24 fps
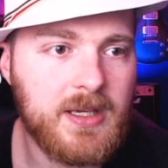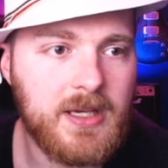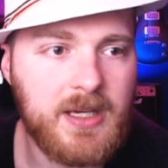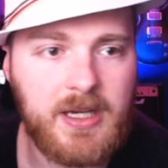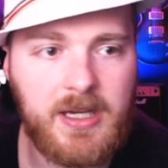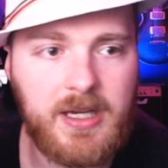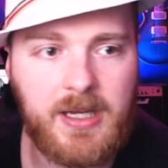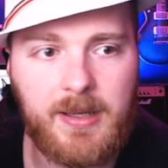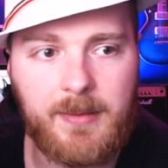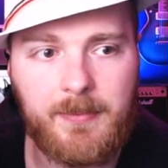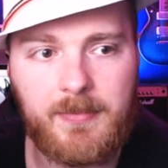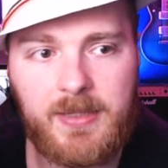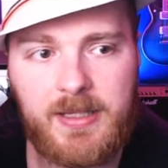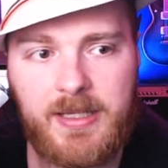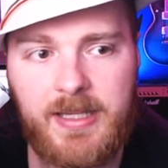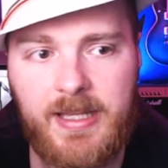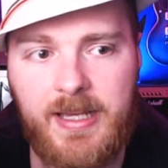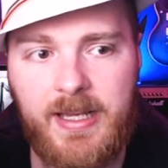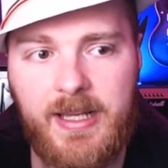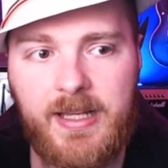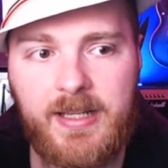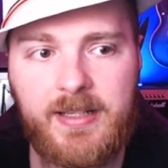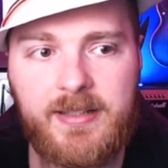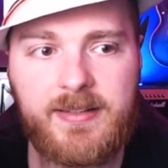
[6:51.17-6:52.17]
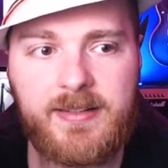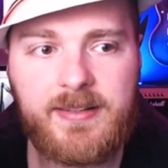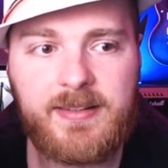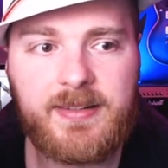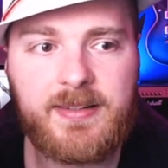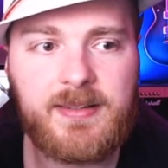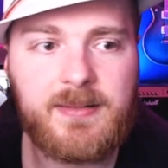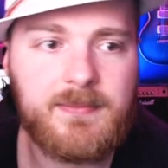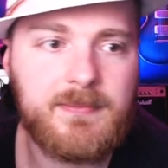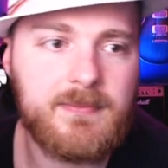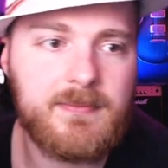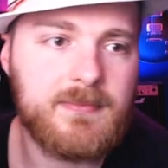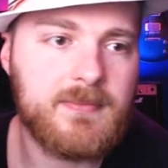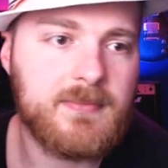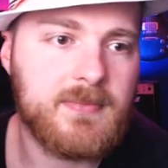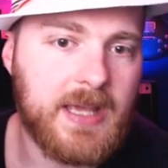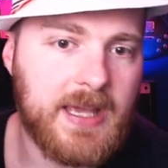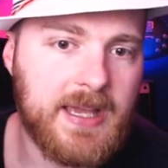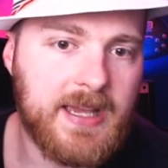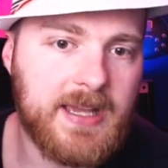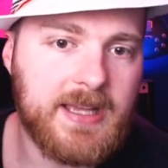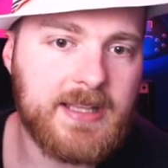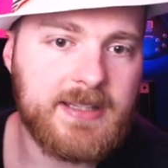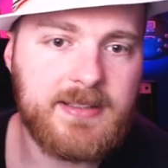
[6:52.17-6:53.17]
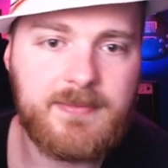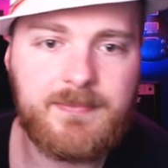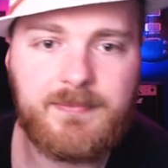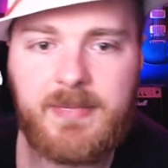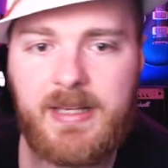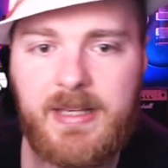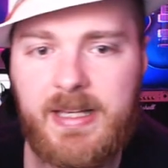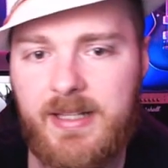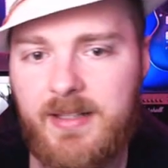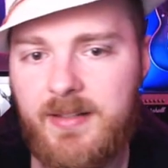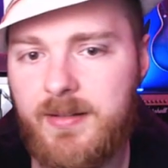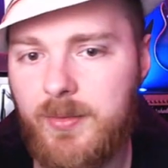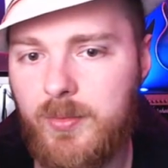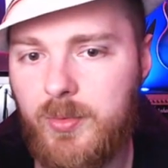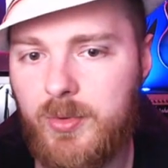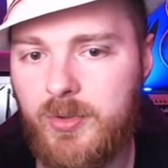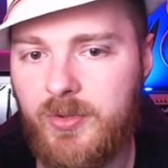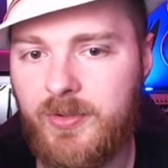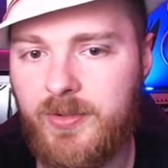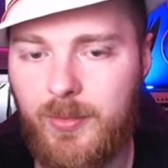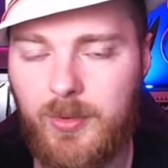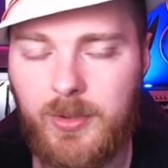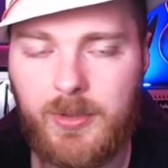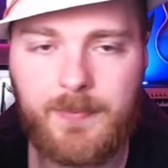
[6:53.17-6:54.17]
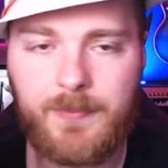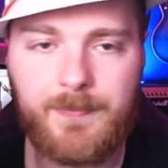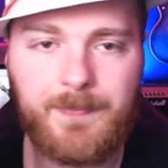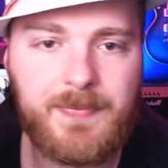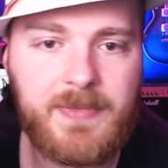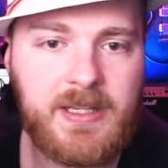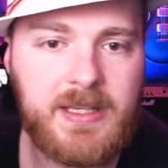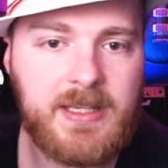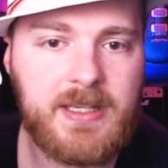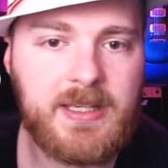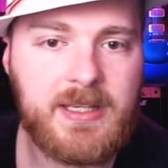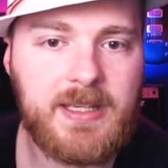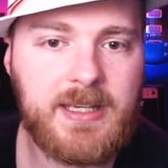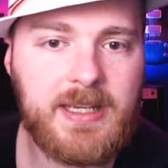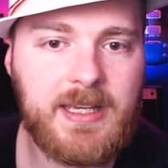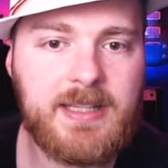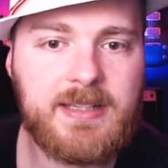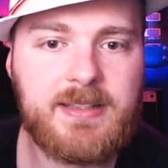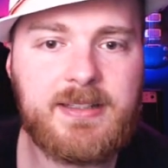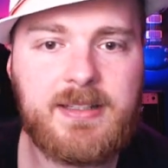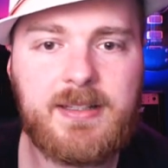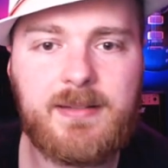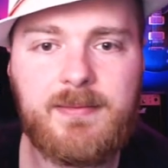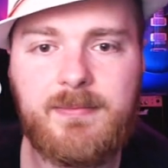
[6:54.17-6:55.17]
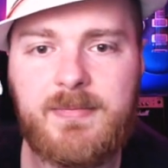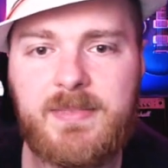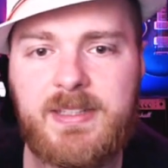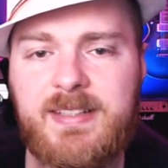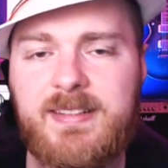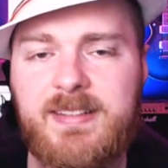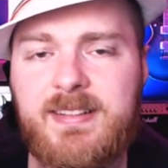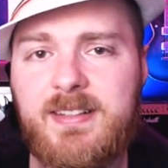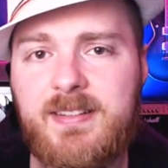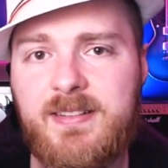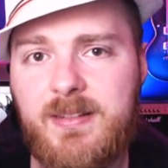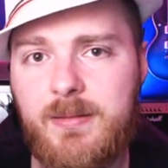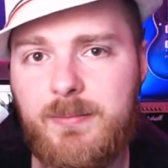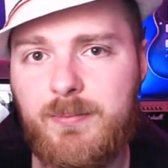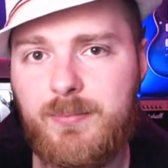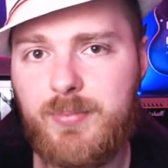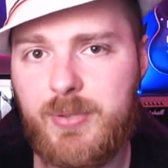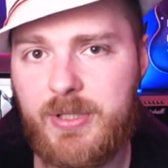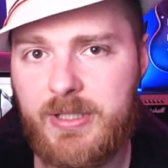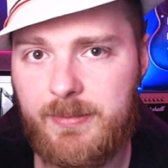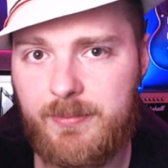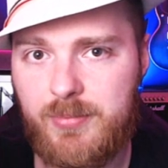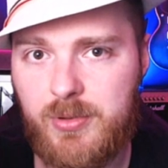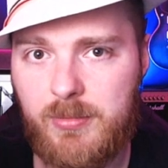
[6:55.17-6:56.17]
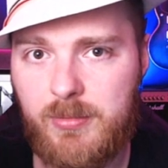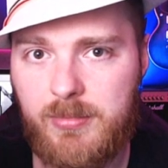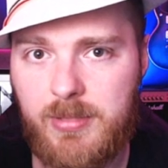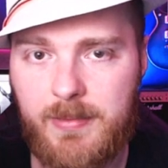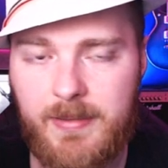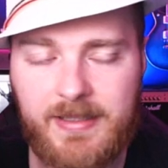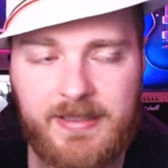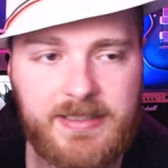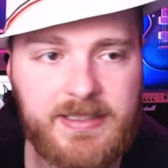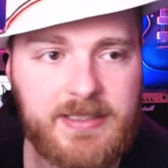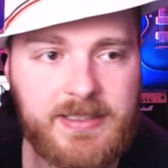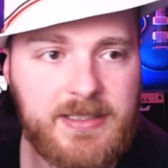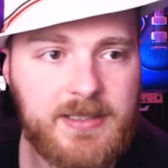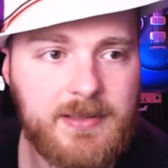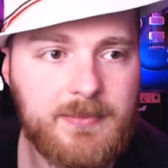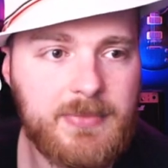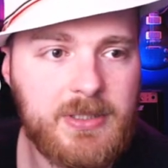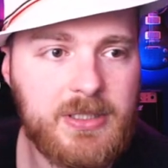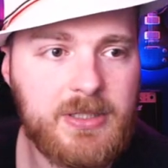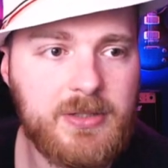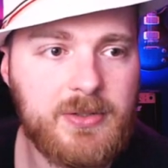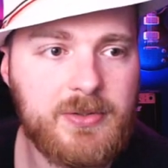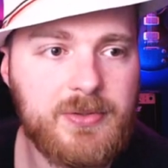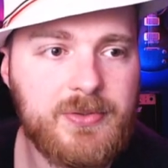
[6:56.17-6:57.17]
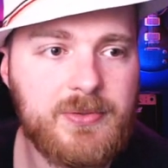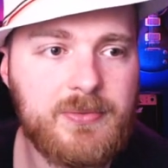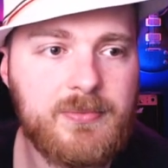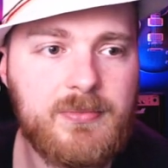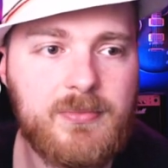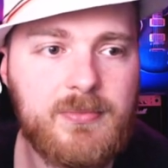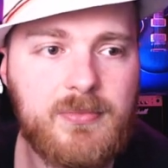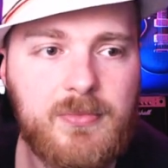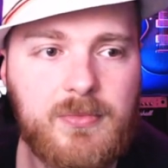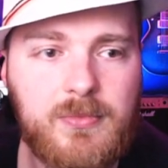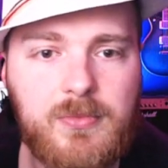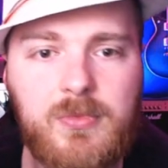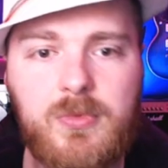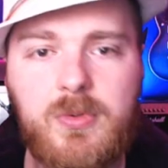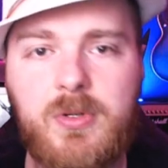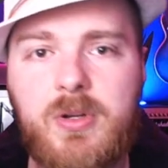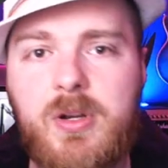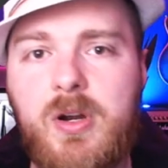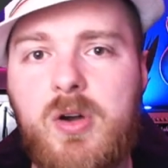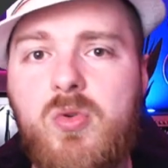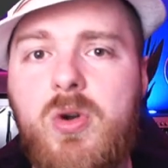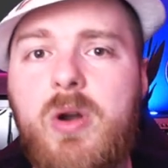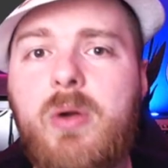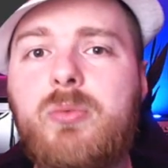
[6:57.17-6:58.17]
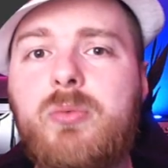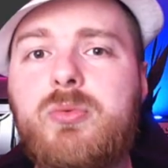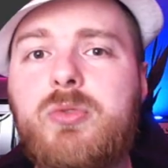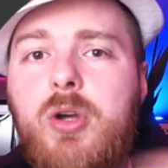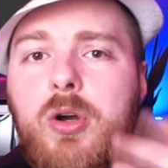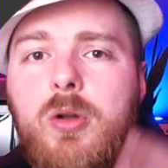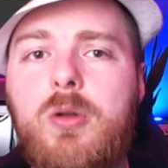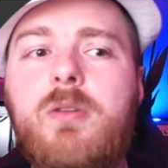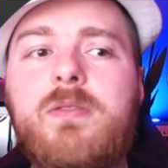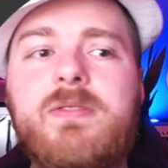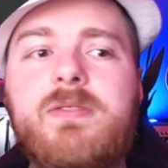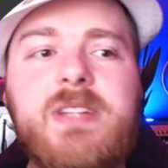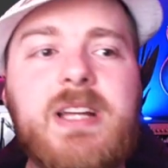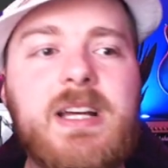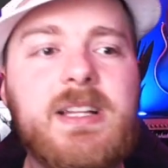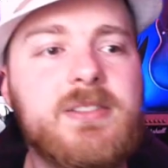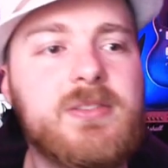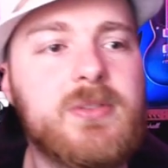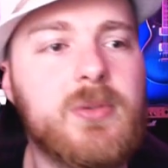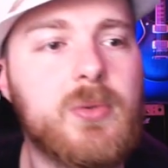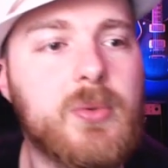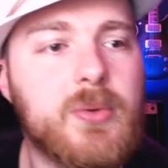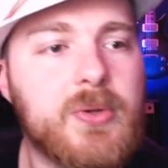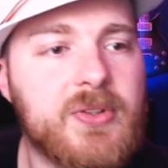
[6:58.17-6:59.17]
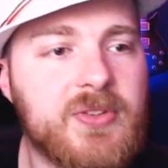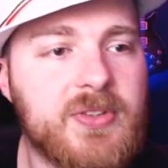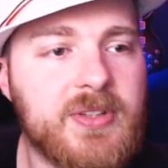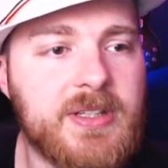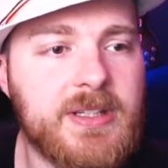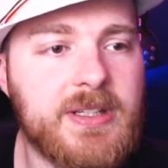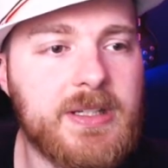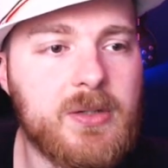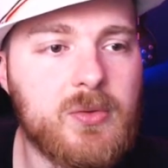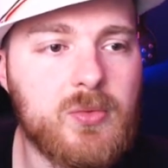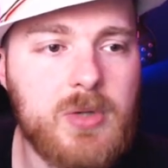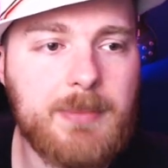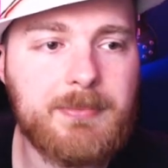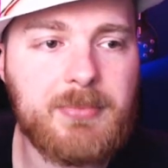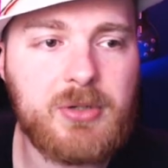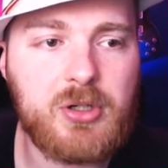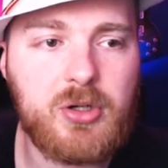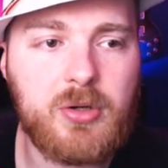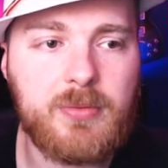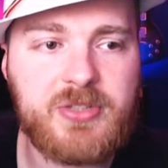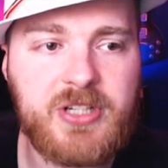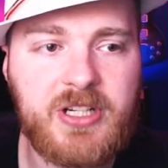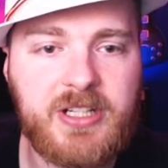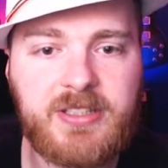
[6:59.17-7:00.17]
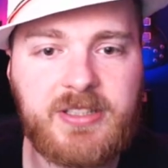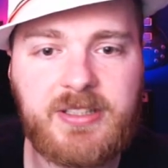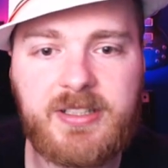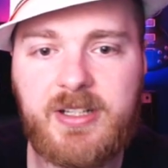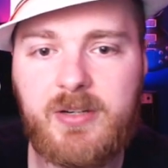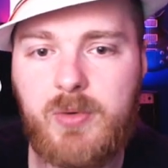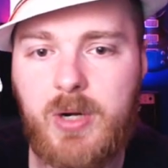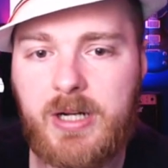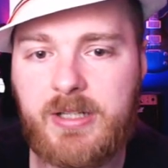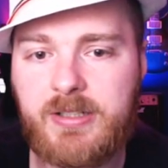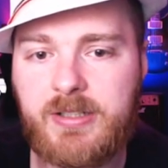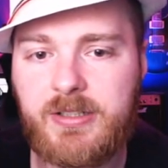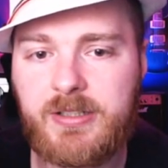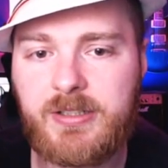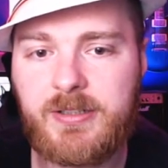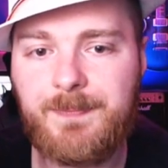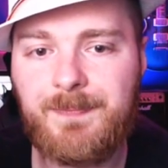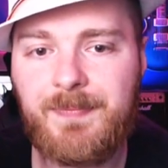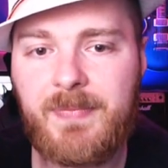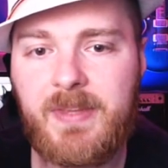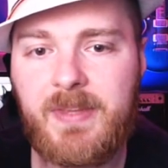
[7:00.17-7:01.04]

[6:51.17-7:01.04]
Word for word: um, legs, head, and so on so on. And this is pretty problematic, because around all of that there is the wrapper object, character.